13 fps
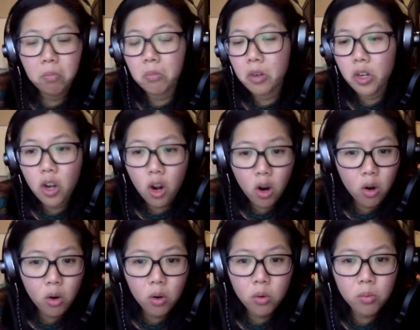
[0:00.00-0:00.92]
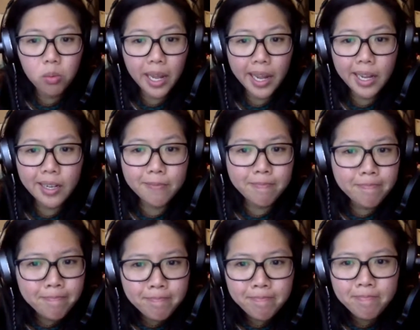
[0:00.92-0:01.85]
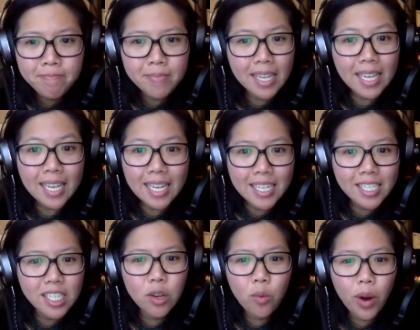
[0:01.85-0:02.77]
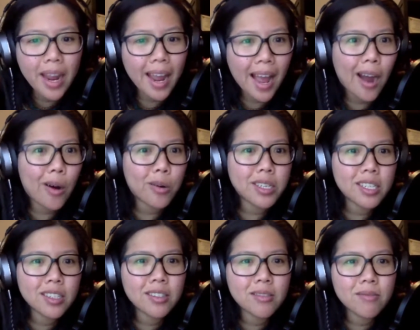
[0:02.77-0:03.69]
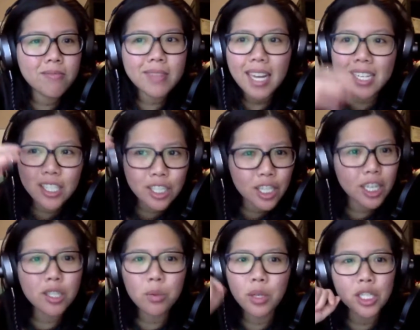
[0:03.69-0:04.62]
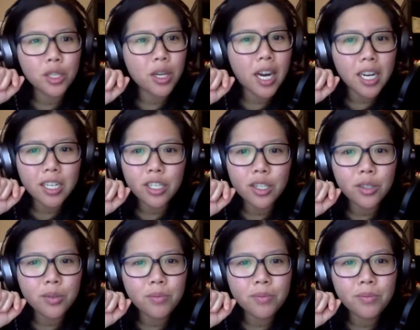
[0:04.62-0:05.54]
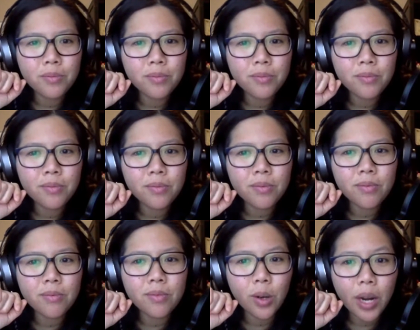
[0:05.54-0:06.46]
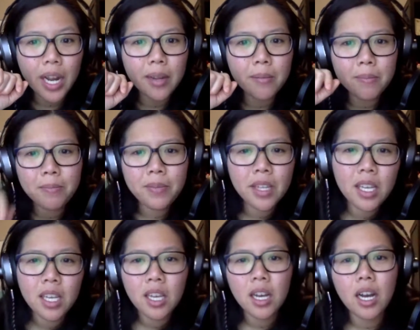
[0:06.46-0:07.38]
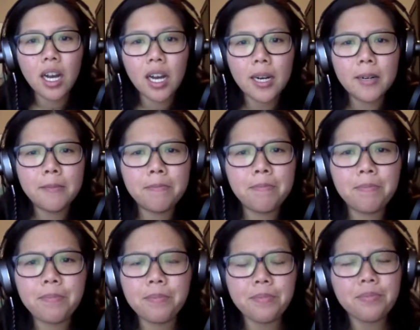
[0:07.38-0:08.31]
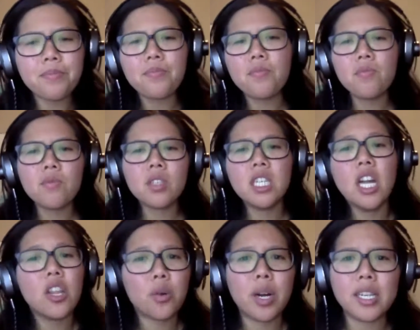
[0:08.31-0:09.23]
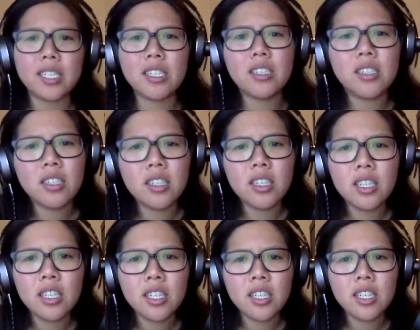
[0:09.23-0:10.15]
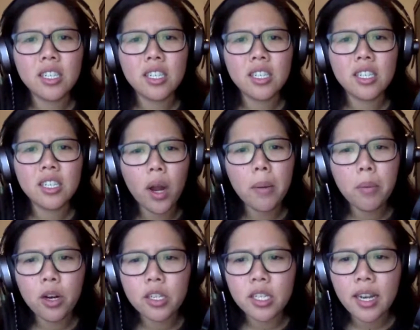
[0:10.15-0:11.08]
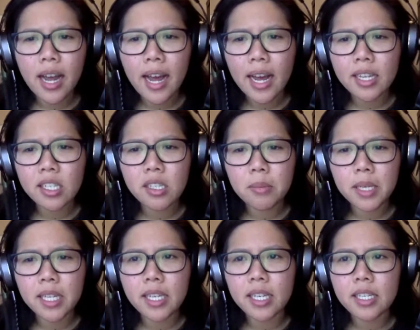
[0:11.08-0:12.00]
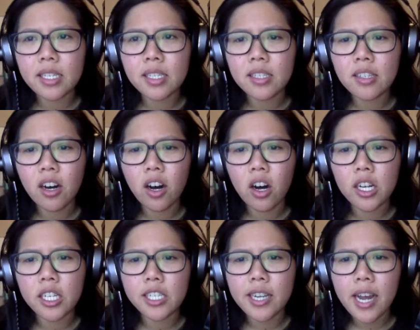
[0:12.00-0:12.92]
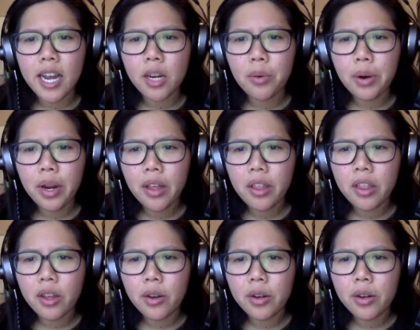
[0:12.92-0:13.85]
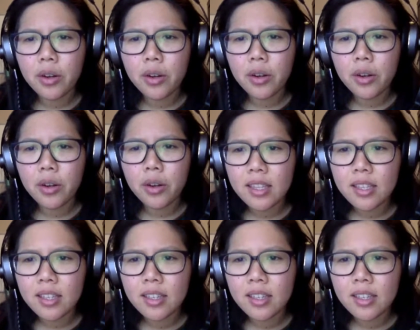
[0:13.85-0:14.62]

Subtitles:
no like easy way out. That's just what you got to do. Okay. Another question. One person asked me this on January 13th.